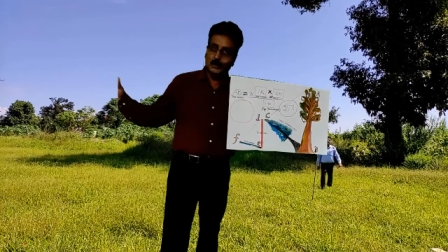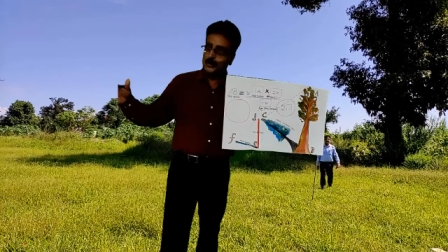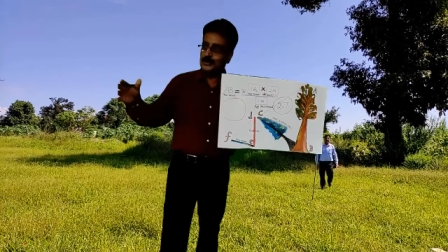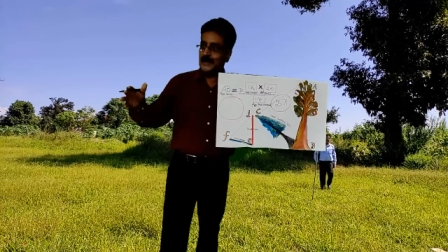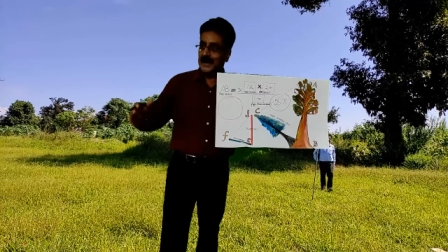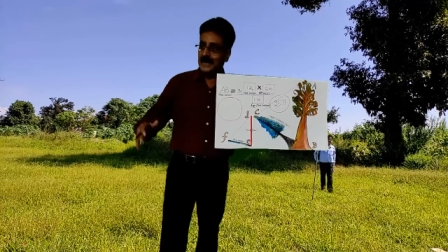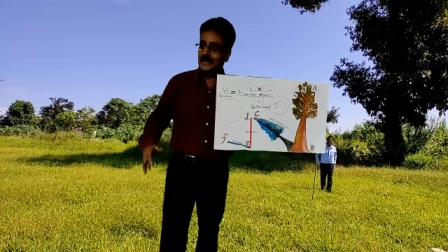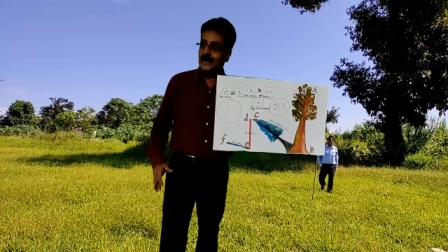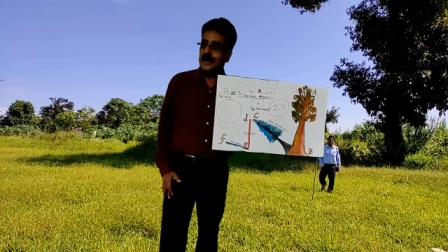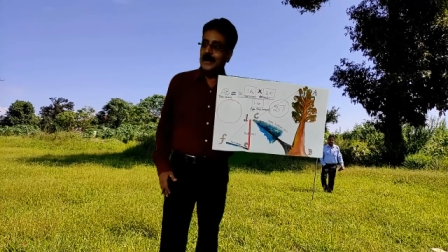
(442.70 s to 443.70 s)
closed
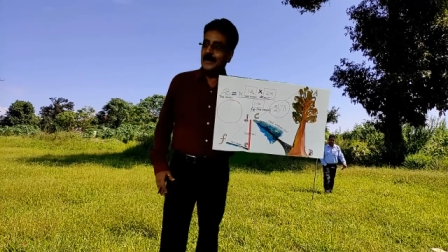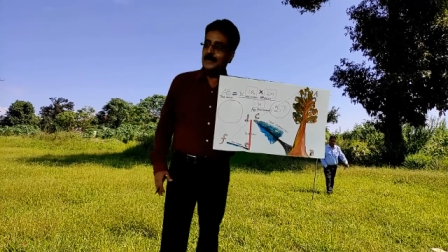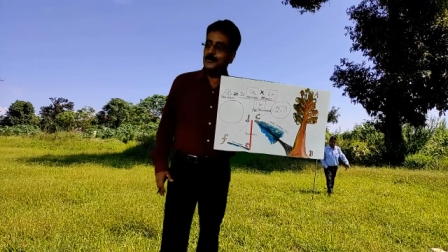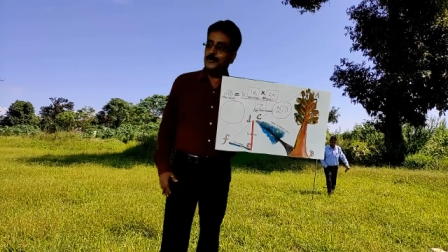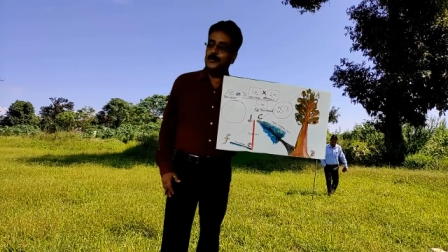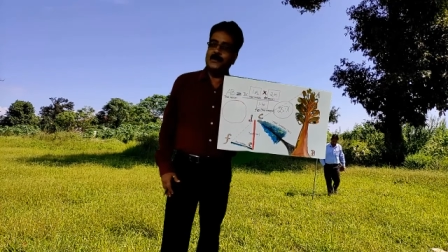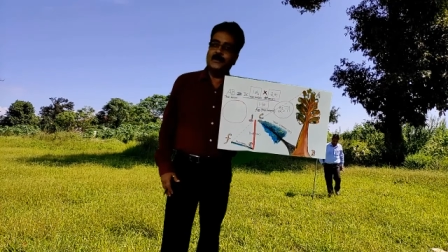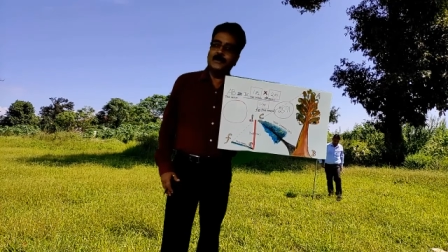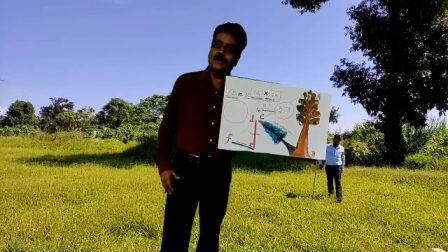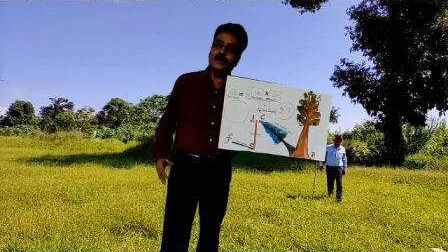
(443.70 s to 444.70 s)
stand and it should
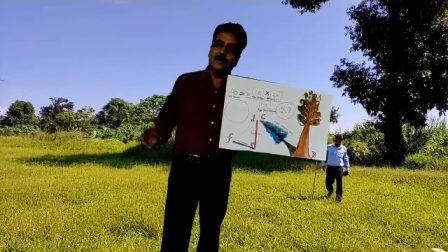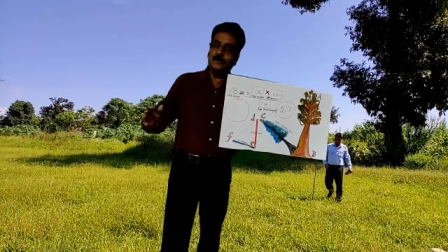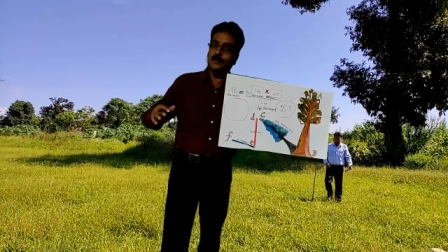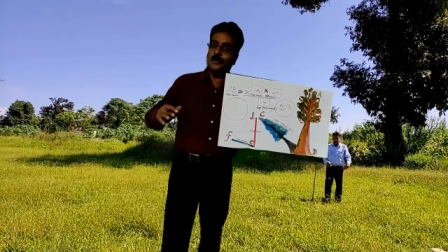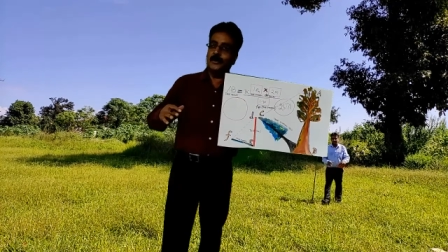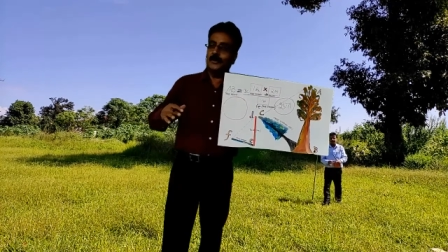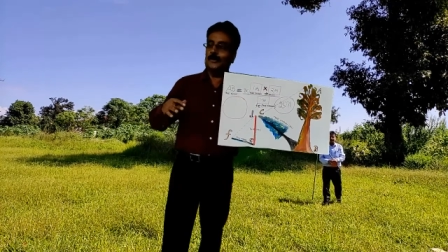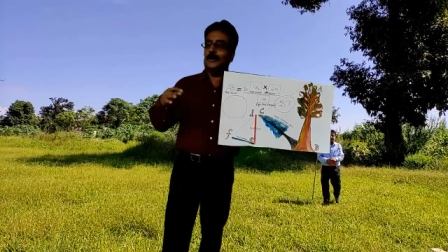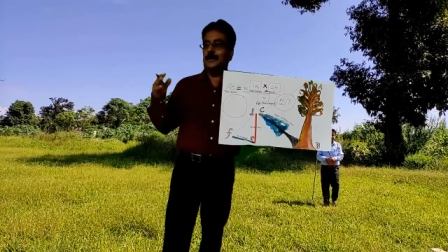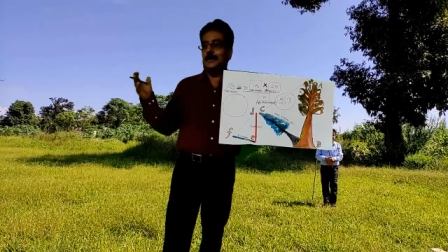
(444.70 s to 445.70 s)
be in early morning
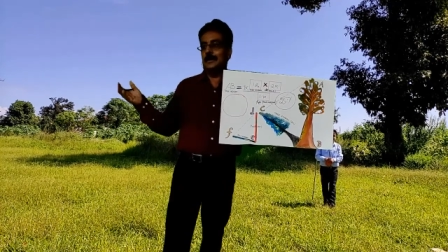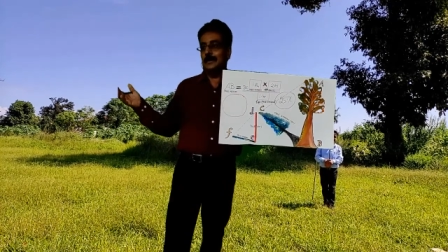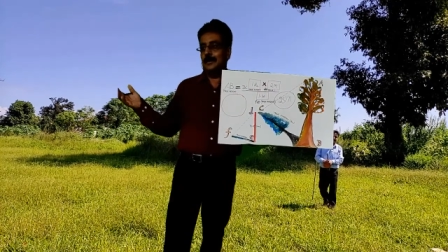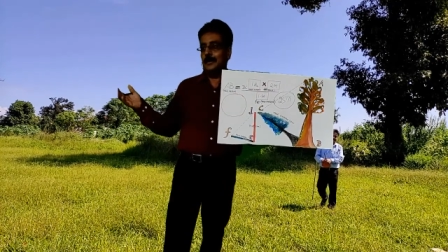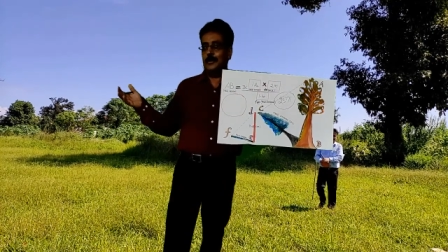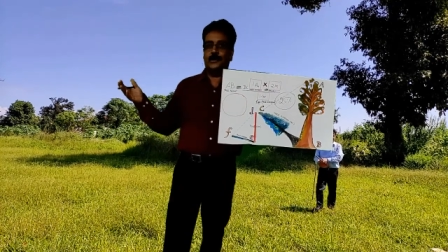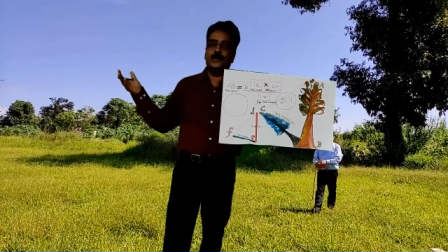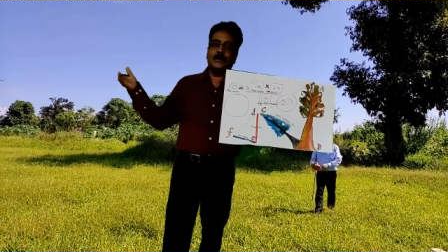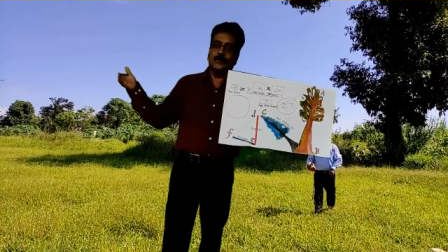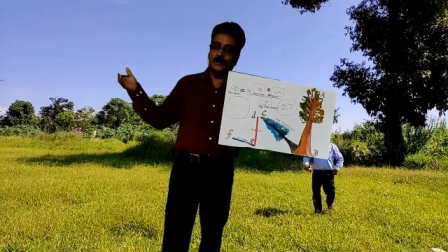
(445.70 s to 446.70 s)
or uh, not in
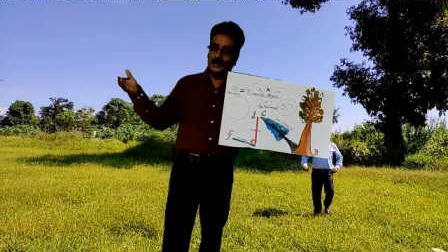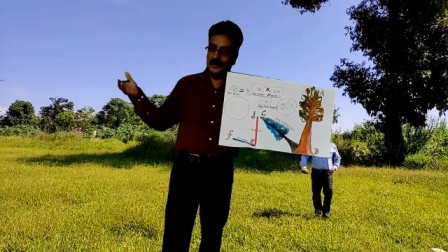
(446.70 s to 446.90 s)
the cloudy